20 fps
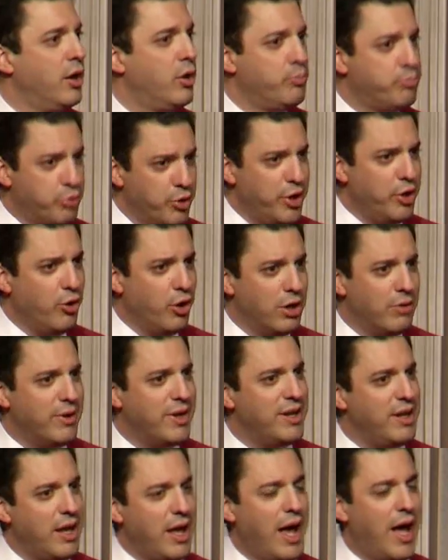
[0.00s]
Pre-order
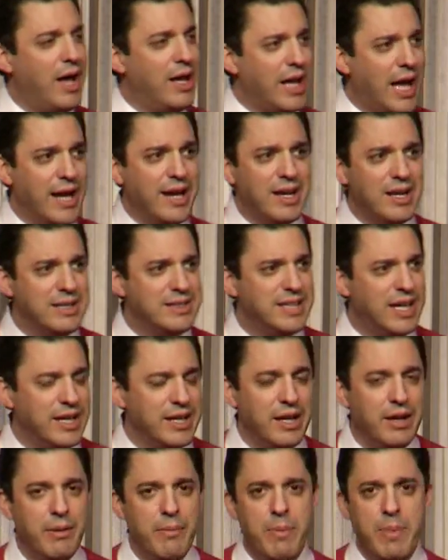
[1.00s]
it. I got to tell
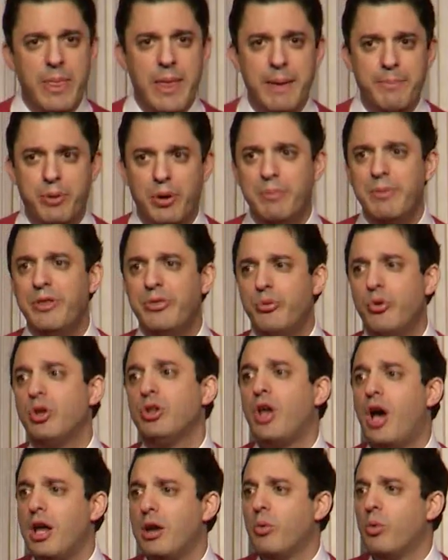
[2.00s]
you, they put me through a
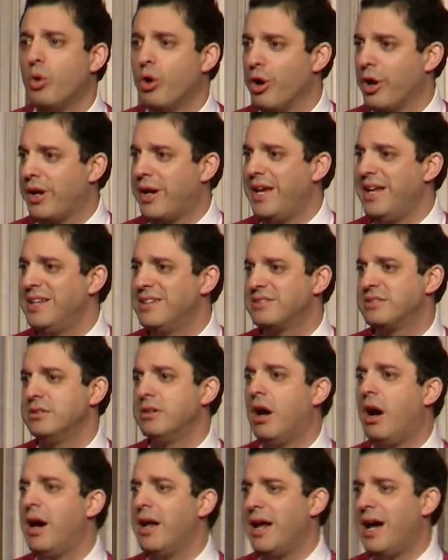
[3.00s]
lot of work. It is
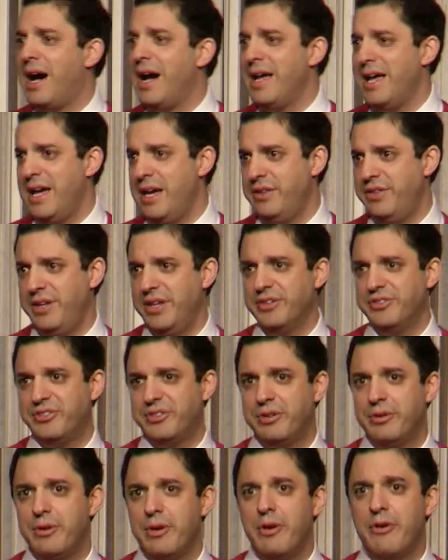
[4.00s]
not I,
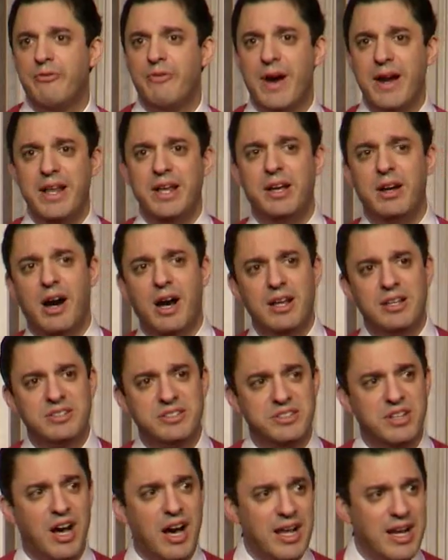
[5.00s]
Atheist. Fighting God is
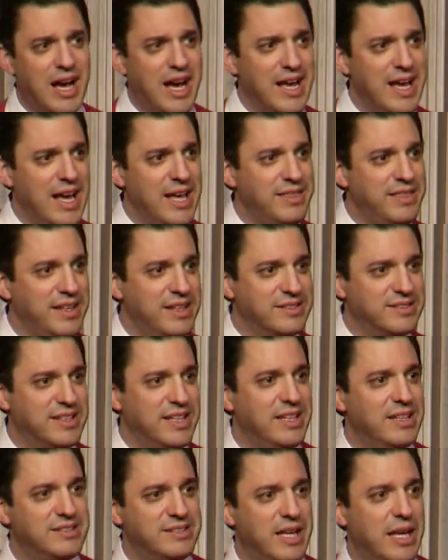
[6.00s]
not I, Atheist.
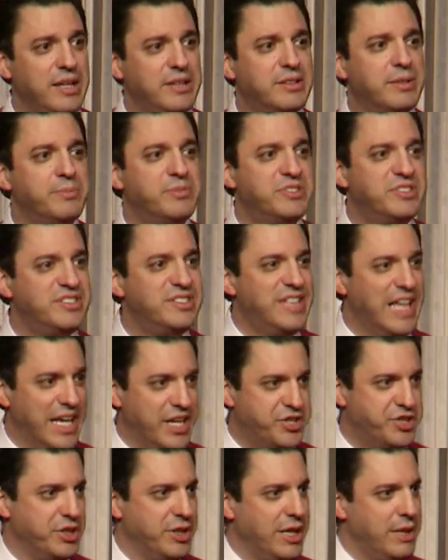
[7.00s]
It is a
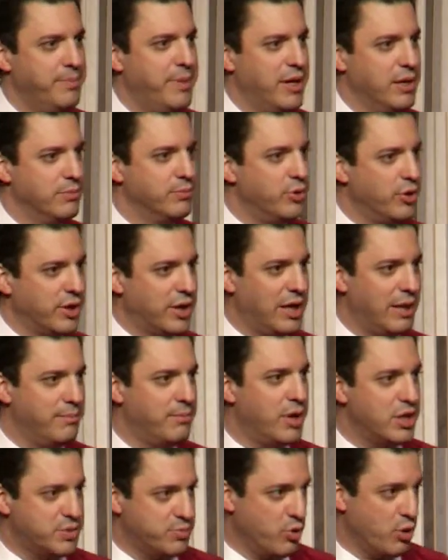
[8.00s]
substantially better book, and I'm
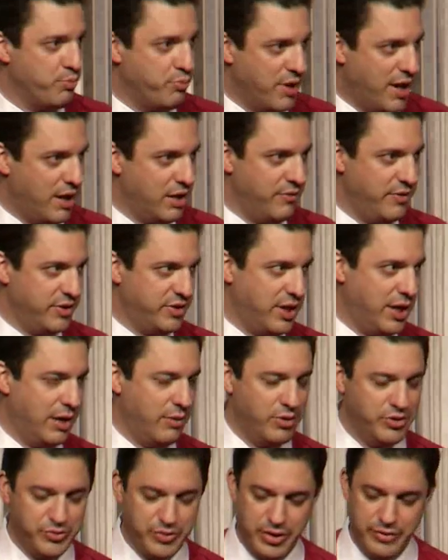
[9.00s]
much more proud of it than I
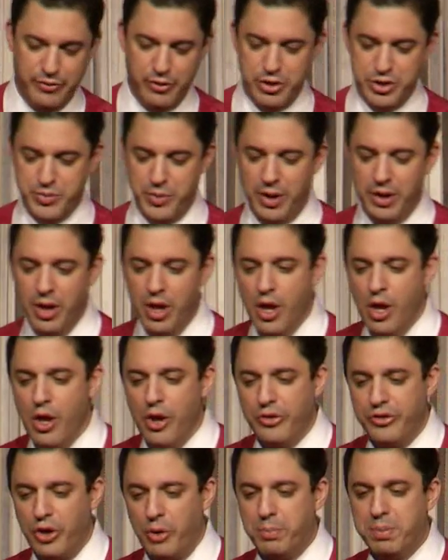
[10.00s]
was for the first one.
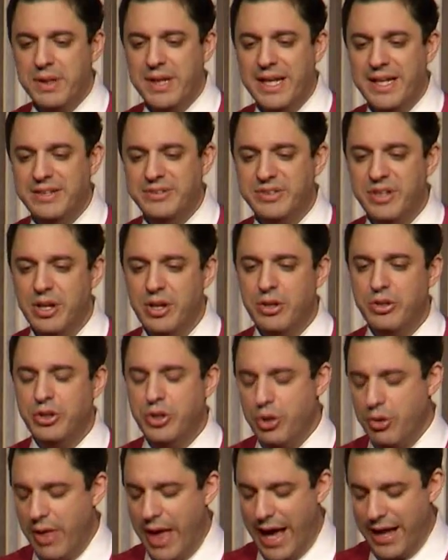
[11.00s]
So please
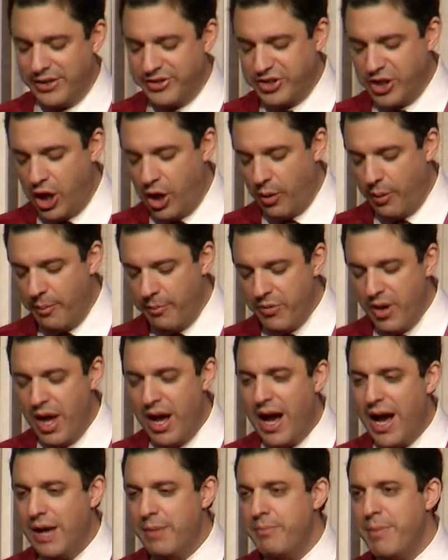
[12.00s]
do that. So
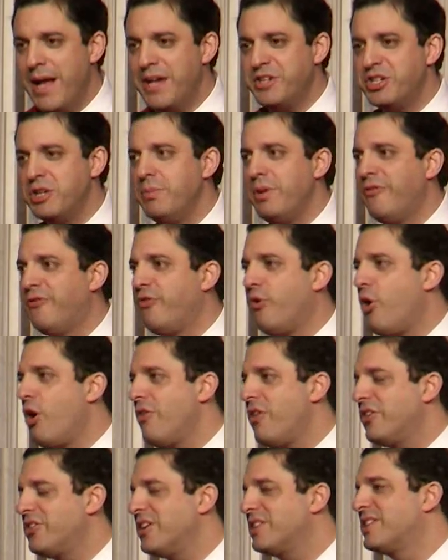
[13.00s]
I mentioned before
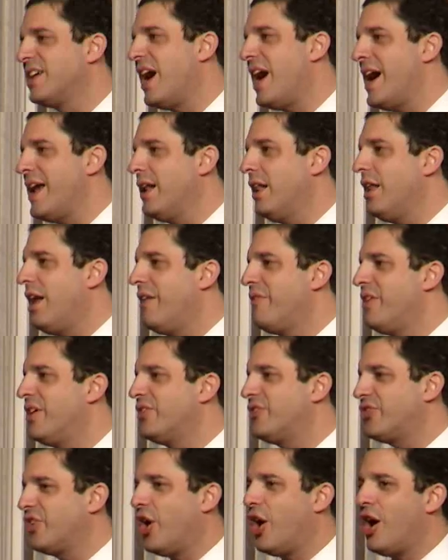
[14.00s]
that the title of
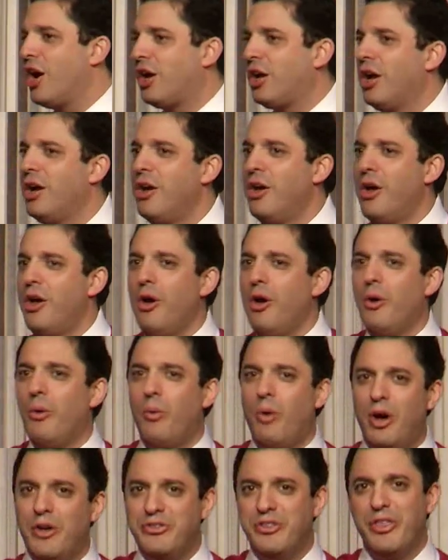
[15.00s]
this talk
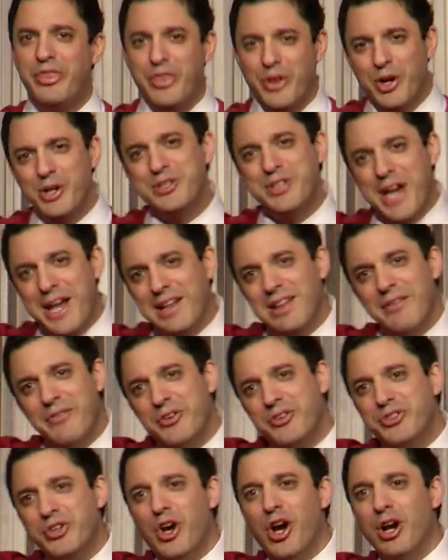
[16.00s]
was, the third title of
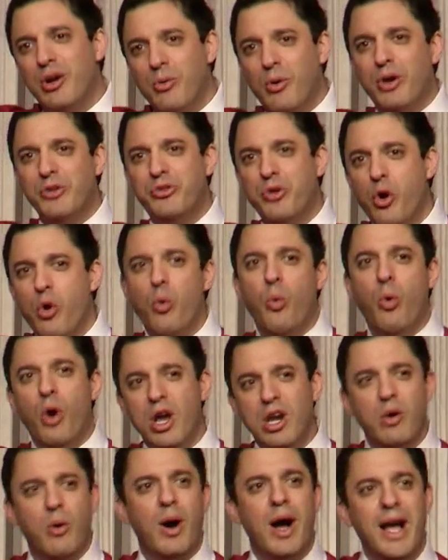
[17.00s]
this talk was,
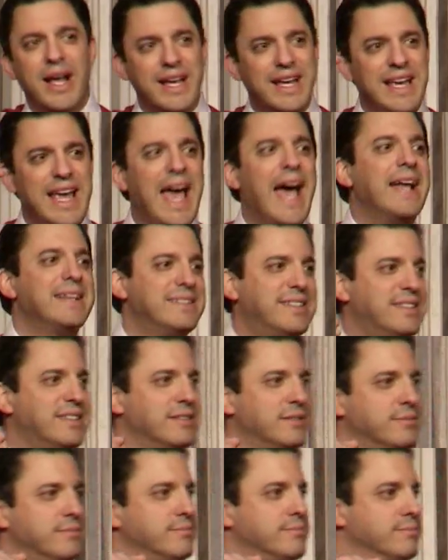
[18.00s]
What Do I Get?
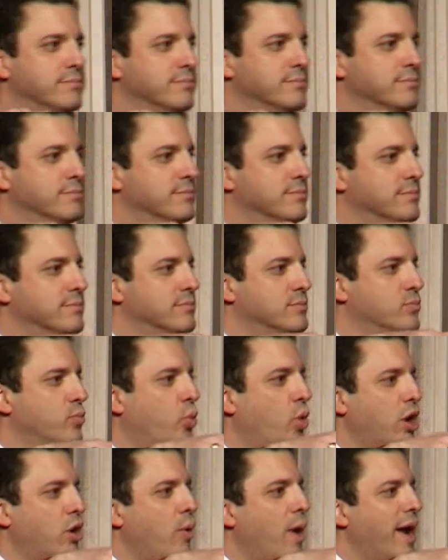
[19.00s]

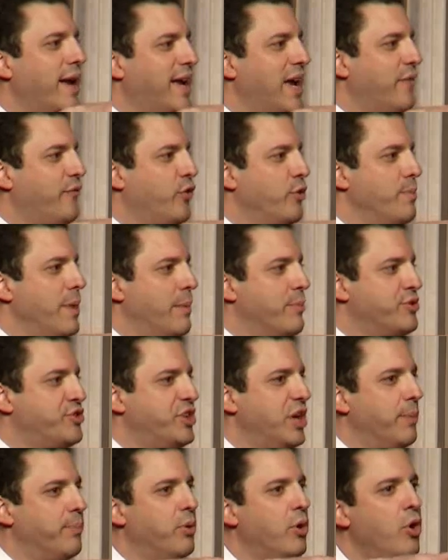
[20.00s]
What do I get for
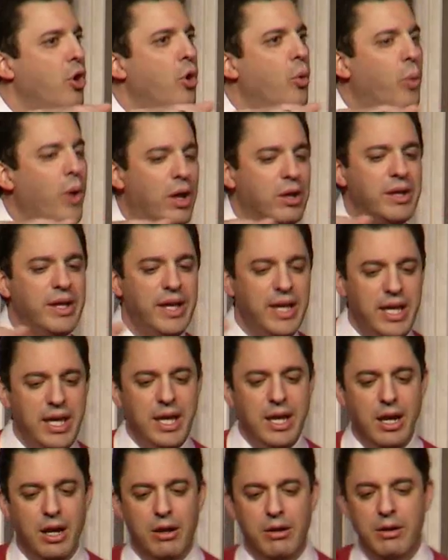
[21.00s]
membership? Well,
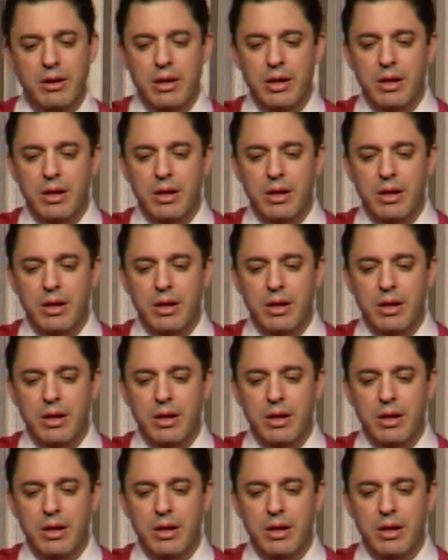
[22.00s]
here